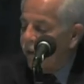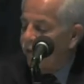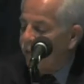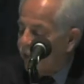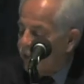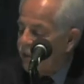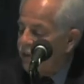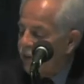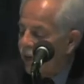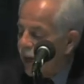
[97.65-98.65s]
that
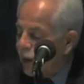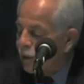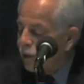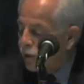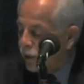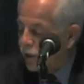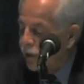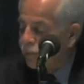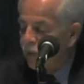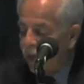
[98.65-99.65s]
advances the common good